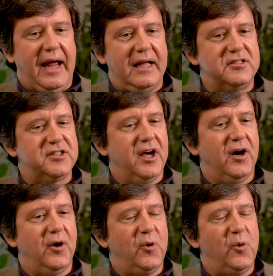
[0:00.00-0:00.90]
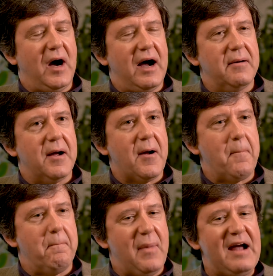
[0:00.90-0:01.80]
And so
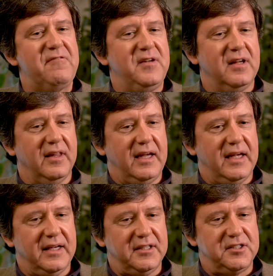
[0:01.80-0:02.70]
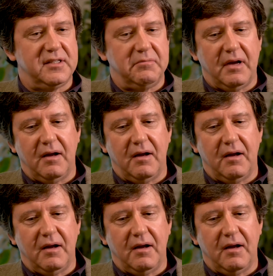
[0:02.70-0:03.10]
my feeling is